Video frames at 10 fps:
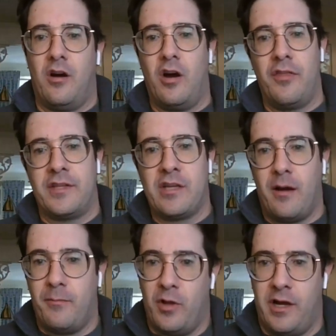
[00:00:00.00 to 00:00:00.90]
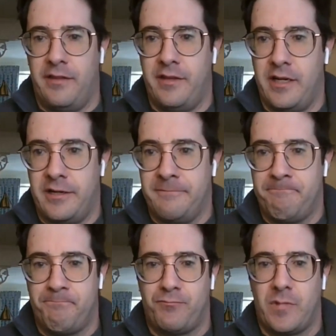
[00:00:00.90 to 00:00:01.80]
on the top line there.
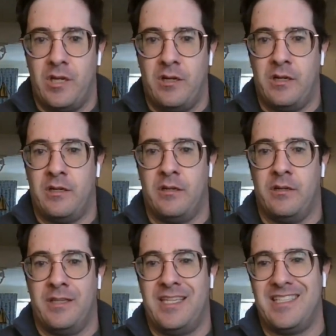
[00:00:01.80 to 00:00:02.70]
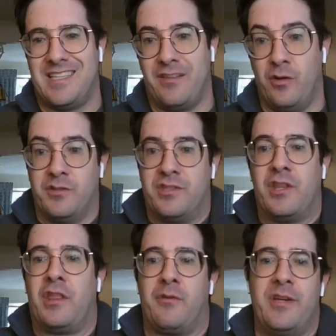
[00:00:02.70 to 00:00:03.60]
He said those are
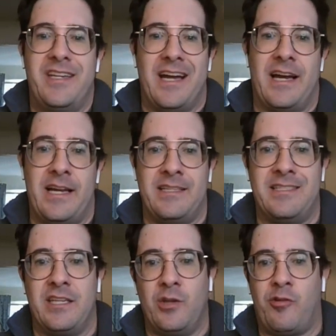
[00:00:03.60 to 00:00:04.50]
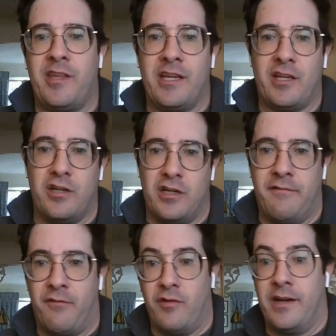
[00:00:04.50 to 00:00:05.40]
the three guys you think
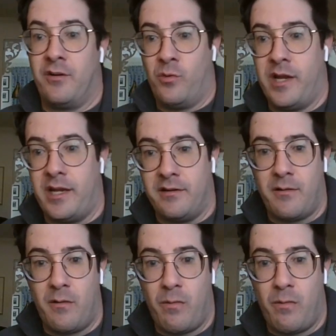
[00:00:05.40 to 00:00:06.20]
of right away.